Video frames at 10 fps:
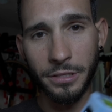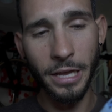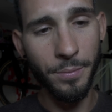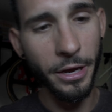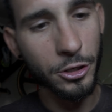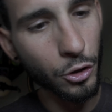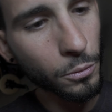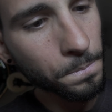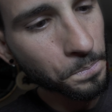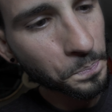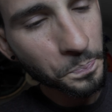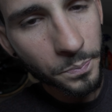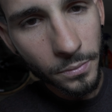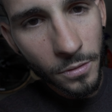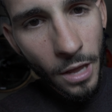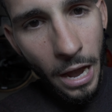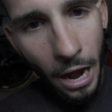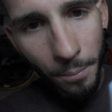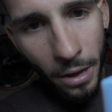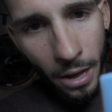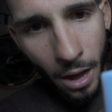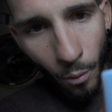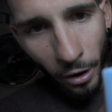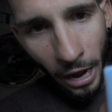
the same issue, what